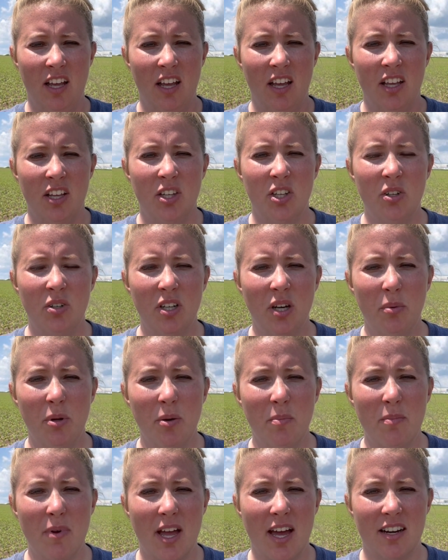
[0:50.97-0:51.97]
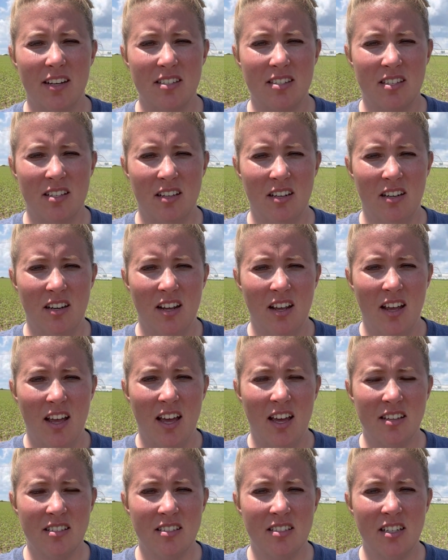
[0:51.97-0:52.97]
UW-Madison
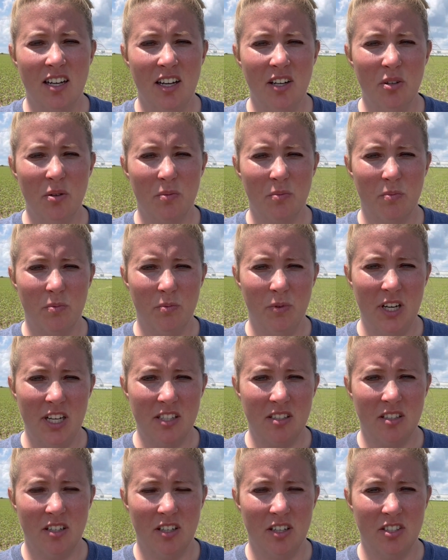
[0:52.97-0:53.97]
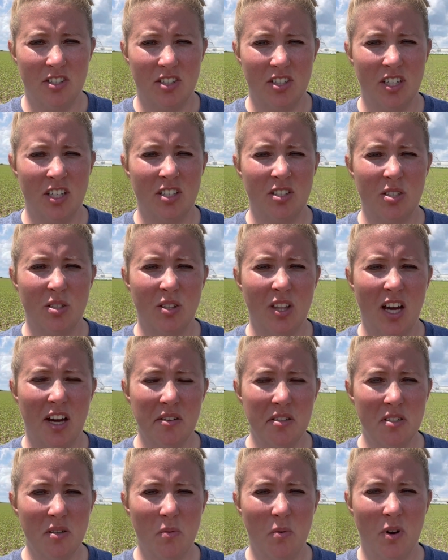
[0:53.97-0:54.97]
has done research in
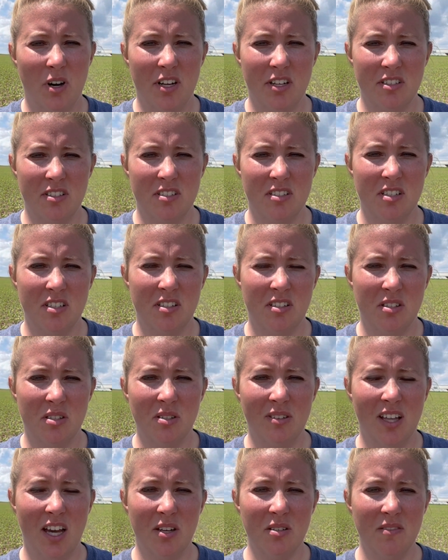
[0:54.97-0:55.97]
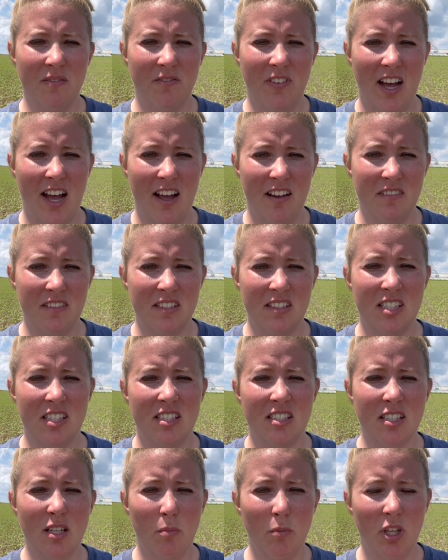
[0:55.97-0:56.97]
2001 to 2005 to
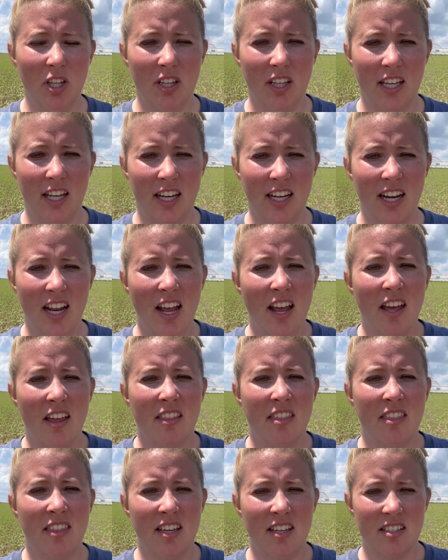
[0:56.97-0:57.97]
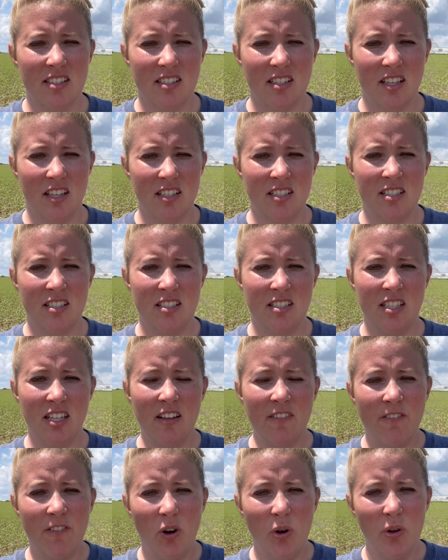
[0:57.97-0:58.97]
simulate this
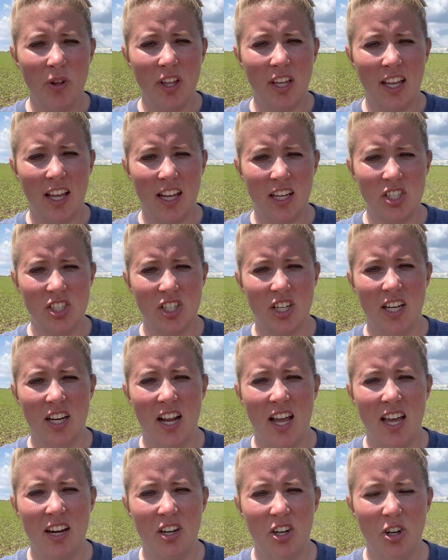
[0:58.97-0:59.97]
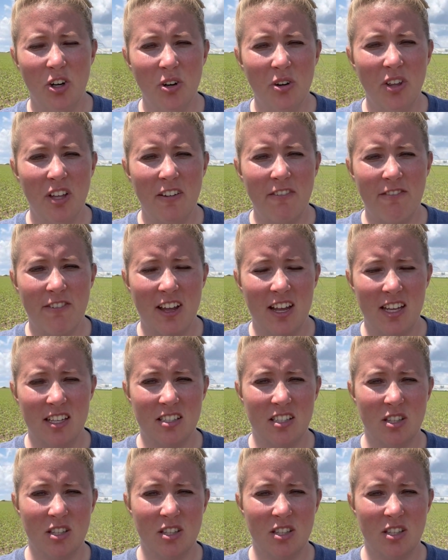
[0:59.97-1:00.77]
defoliation at an early phase in the